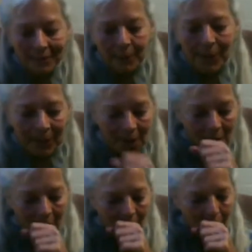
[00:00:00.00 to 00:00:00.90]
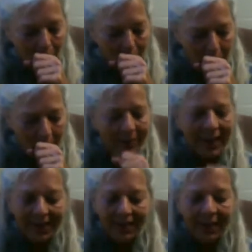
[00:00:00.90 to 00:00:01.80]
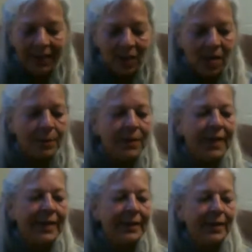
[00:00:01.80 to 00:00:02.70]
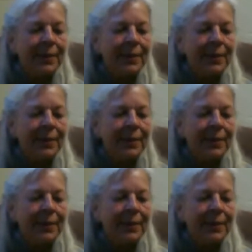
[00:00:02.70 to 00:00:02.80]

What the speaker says: but that can get complicated.